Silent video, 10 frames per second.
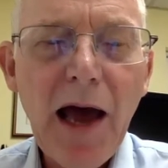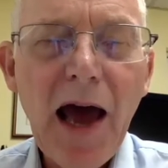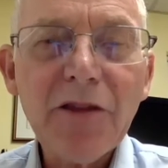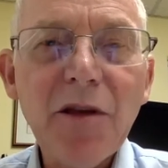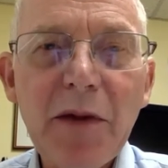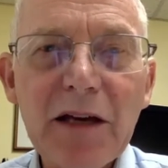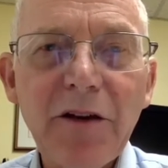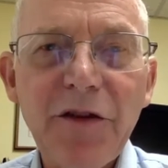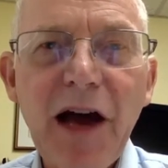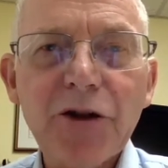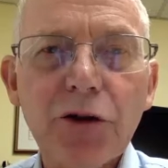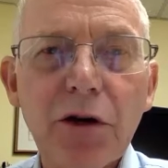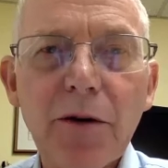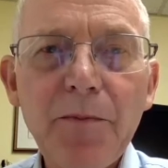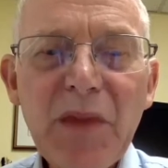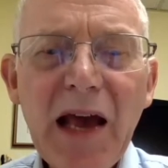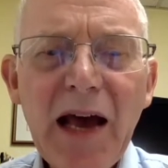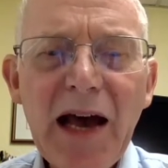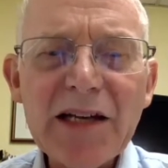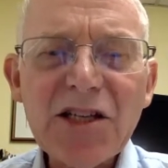at the manufacturer
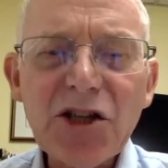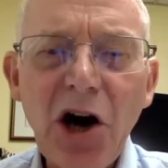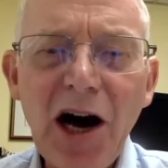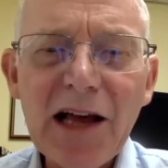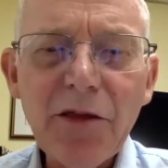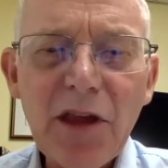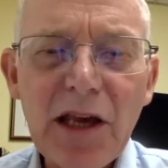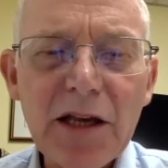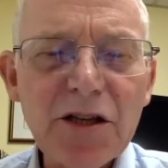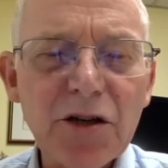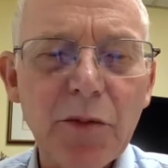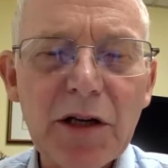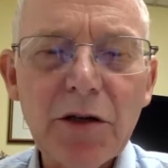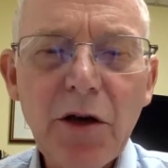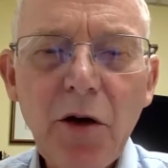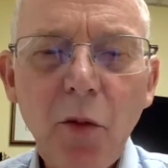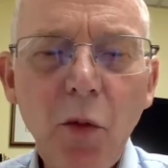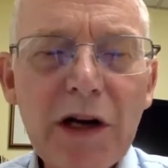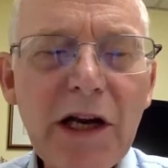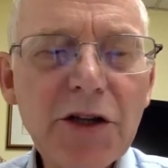has taught the instrument
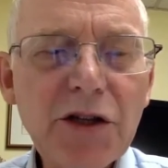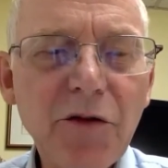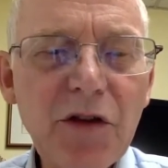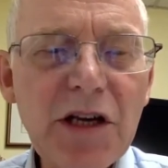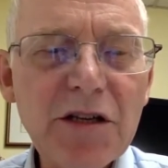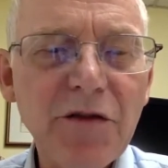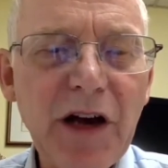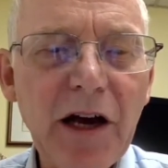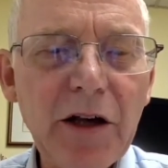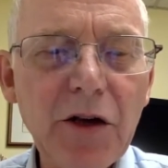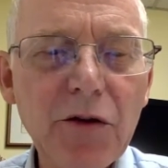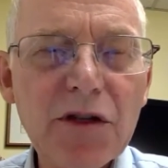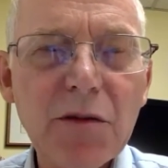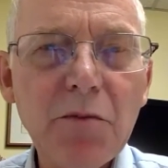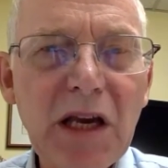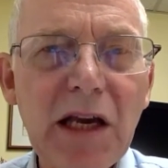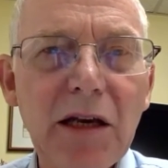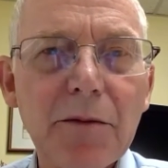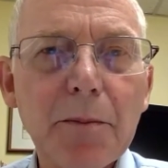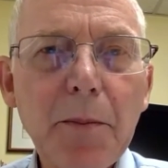what each of these values mean?